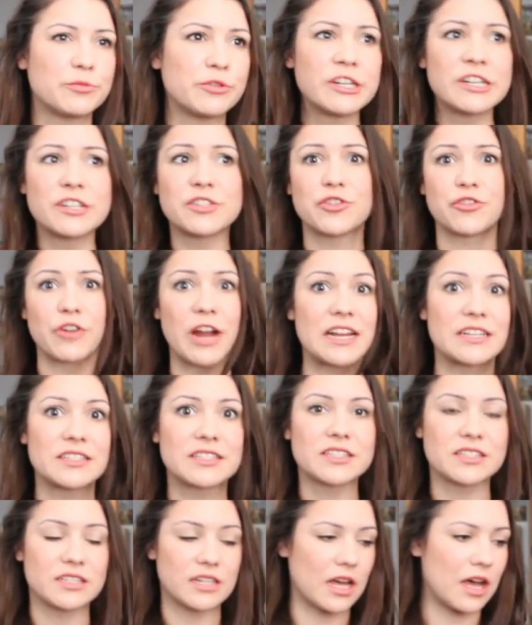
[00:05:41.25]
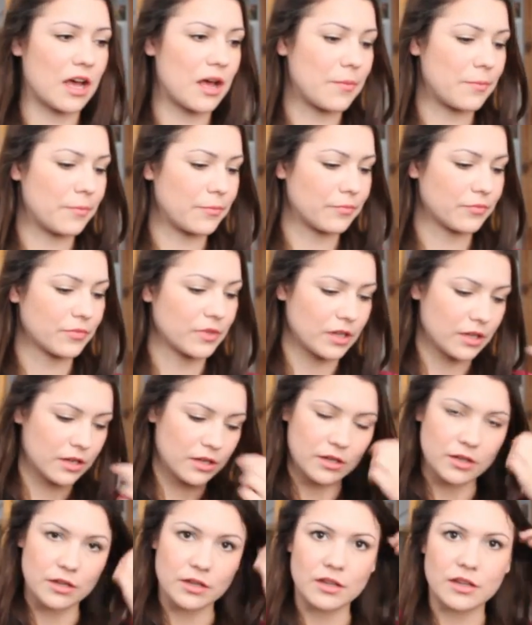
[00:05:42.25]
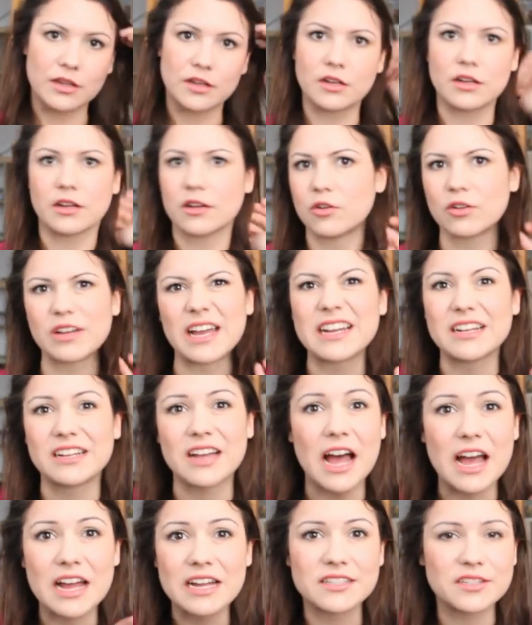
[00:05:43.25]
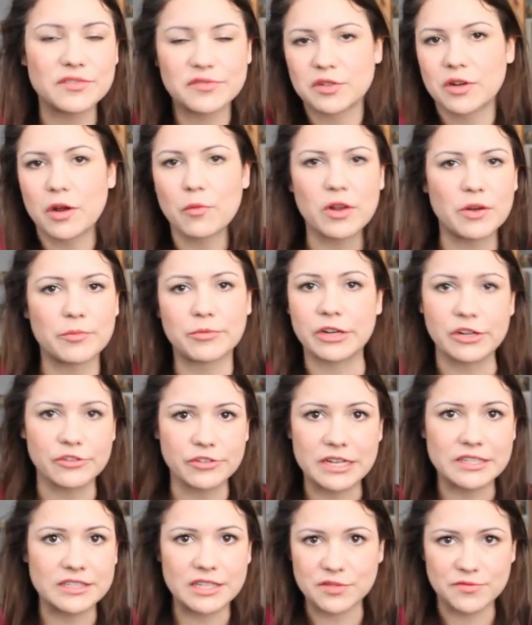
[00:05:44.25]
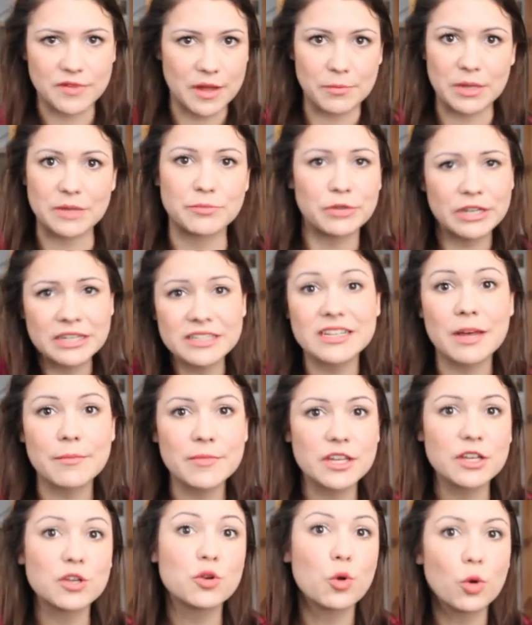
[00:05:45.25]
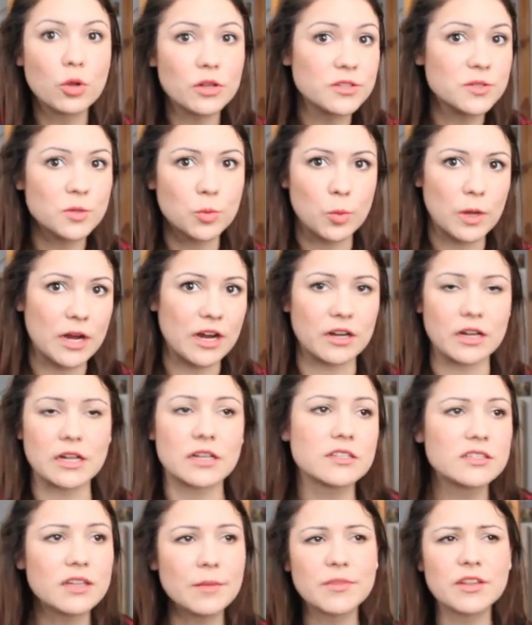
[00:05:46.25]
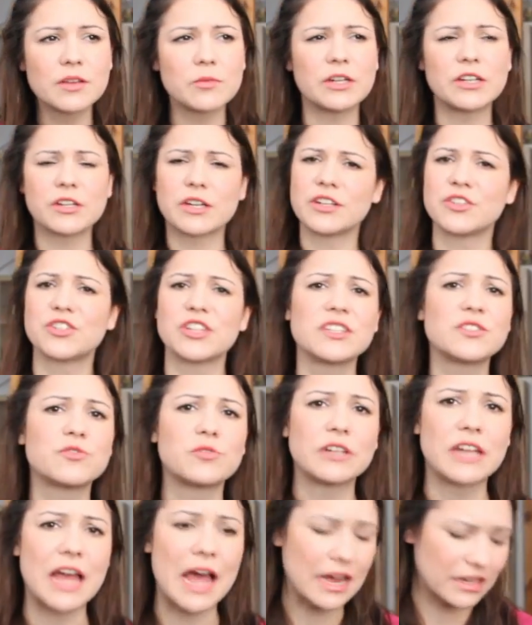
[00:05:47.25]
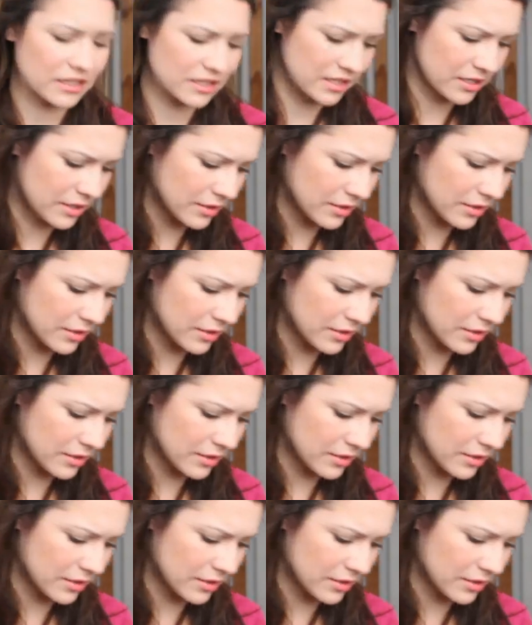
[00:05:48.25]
Bring a dress. Okay, guys, if you don't want to bring a dress, that's fine, but bring something cool to wear, like something where you can just relax.